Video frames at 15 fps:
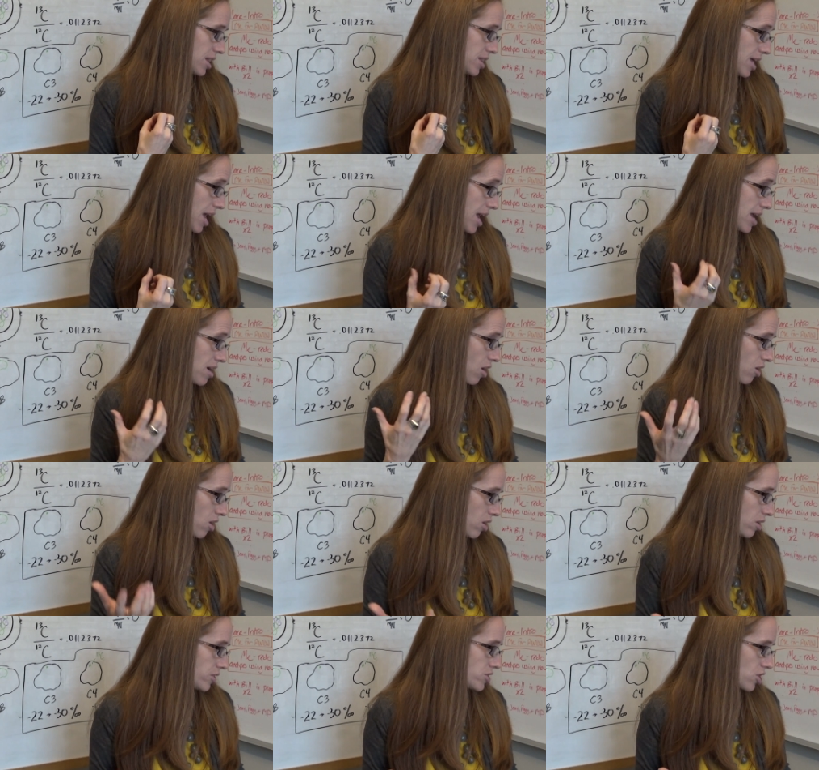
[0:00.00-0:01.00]
they are
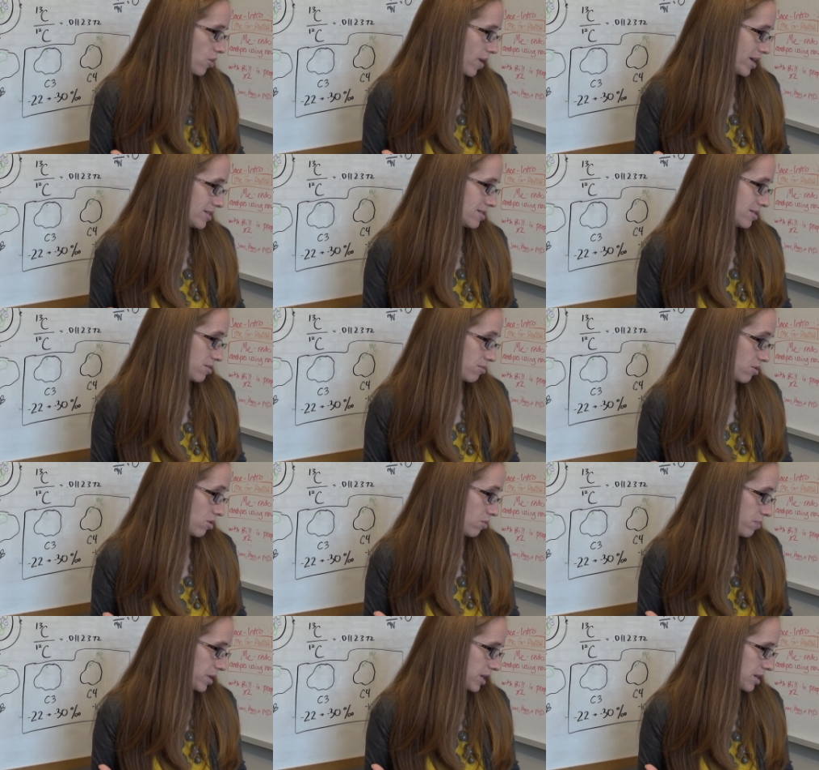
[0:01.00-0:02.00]
also at
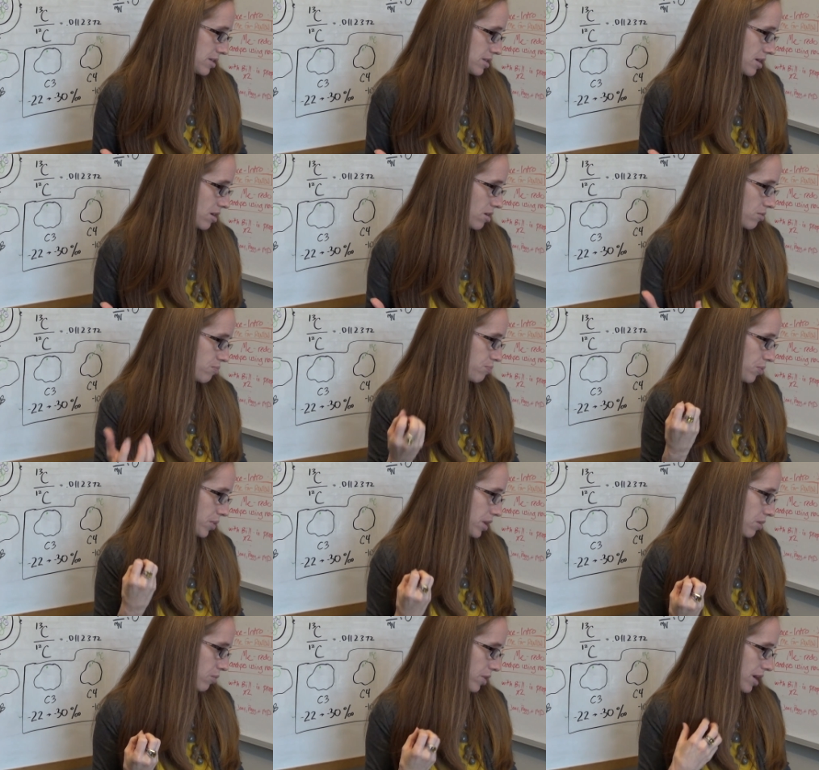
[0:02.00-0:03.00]
0 because they're
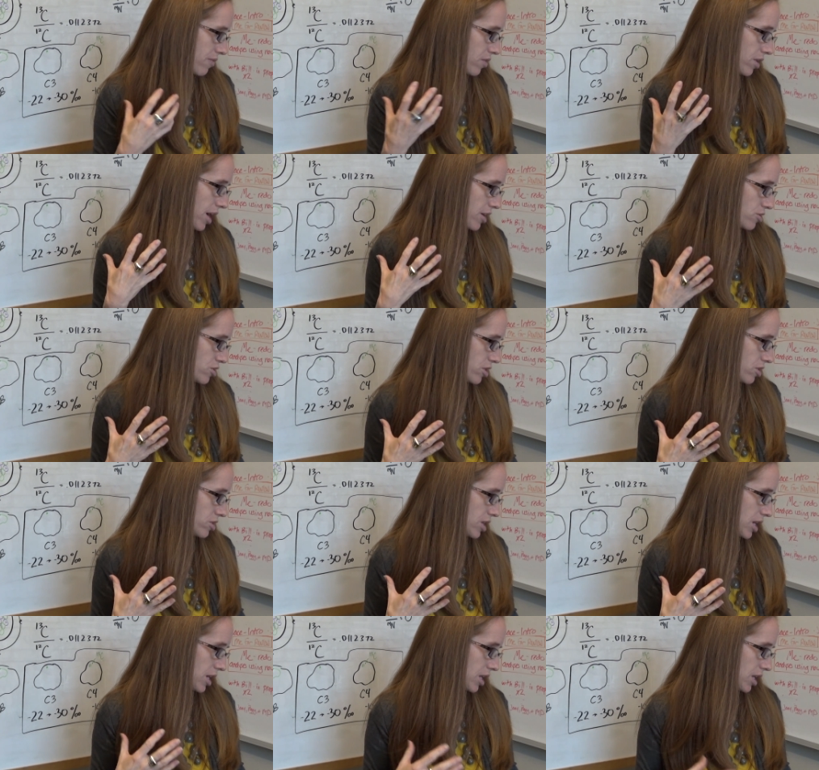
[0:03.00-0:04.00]
bringing whatever nitrogen they're
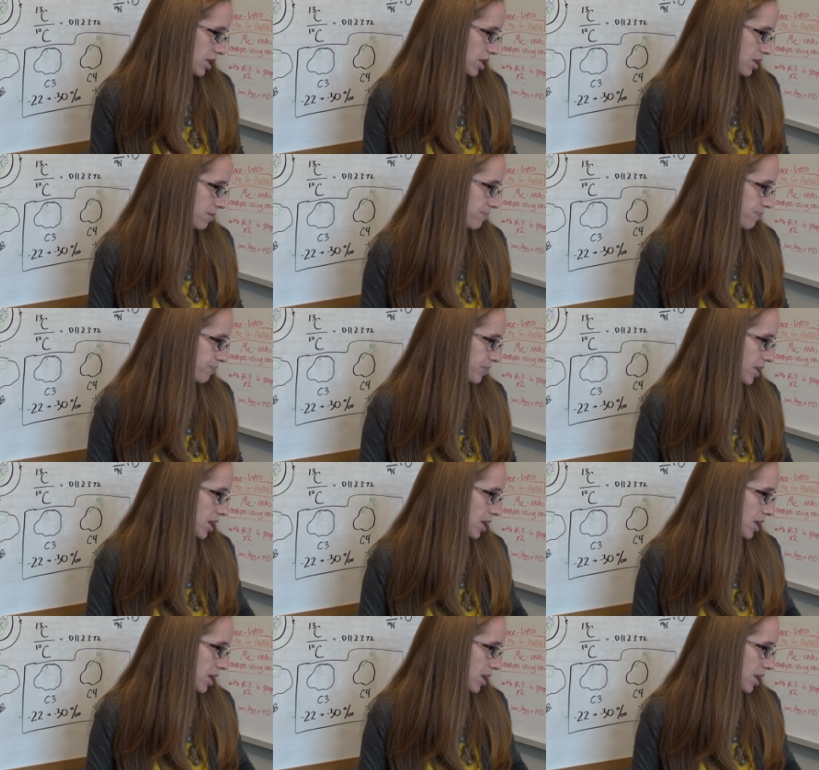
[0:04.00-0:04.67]
taking in.